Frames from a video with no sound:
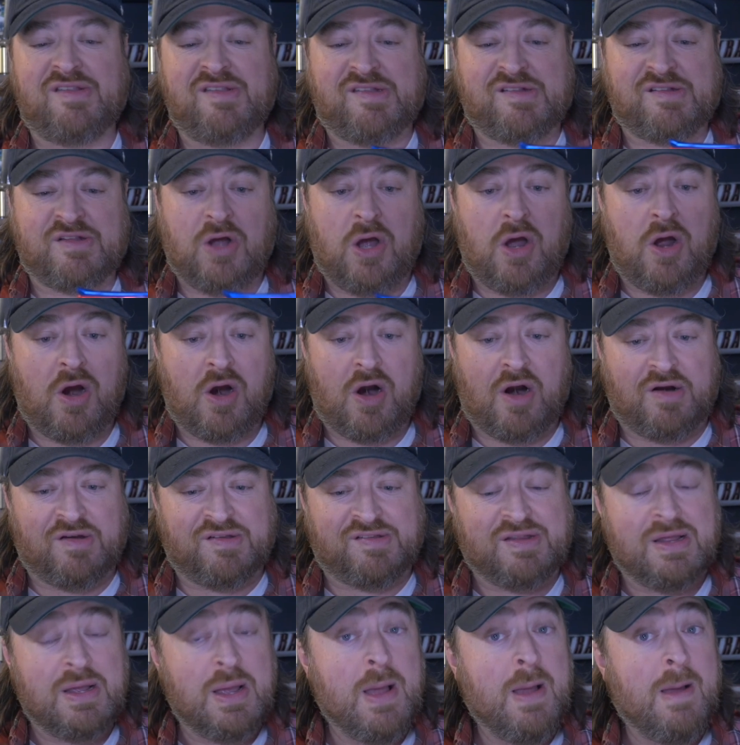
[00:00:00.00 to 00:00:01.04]
and
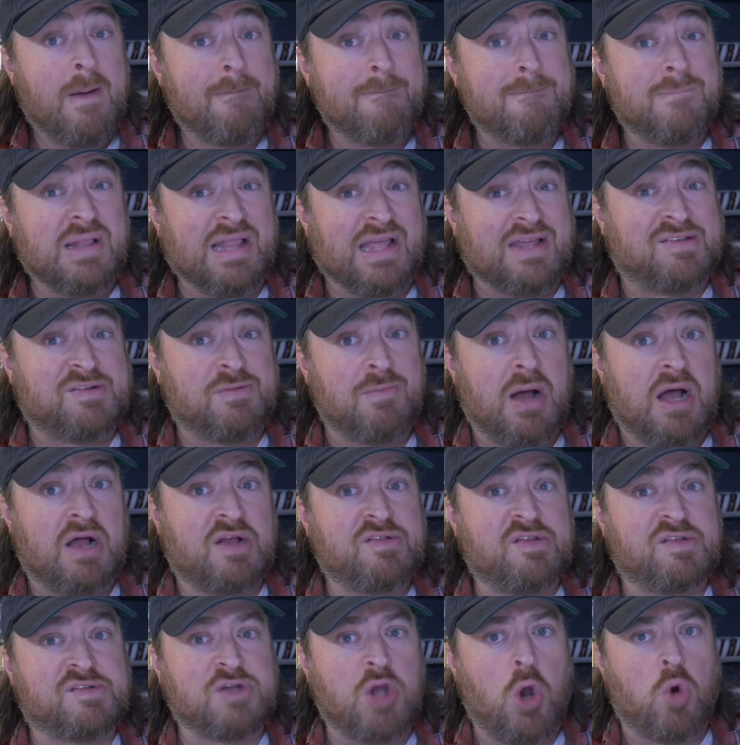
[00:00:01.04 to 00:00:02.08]
Stars. Blaster
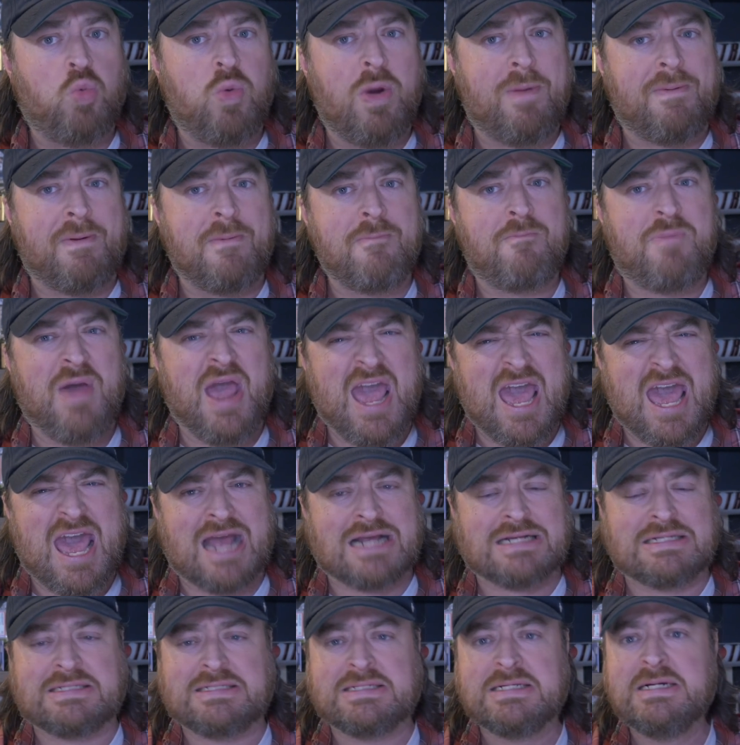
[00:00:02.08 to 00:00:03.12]
Box. Let's go, ripping
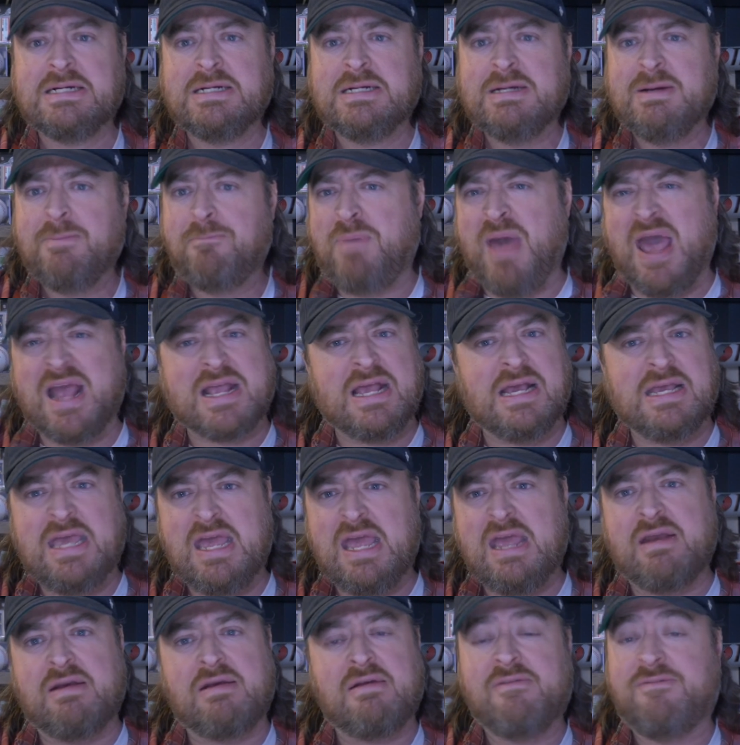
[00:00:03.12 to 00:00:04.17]
packs. Back
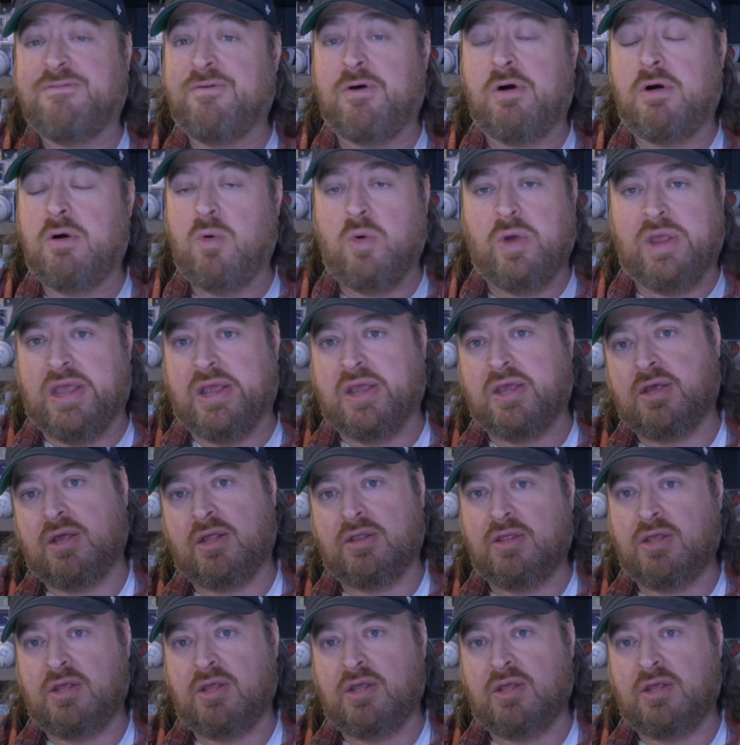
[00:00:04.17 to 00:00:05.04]
again for a week, and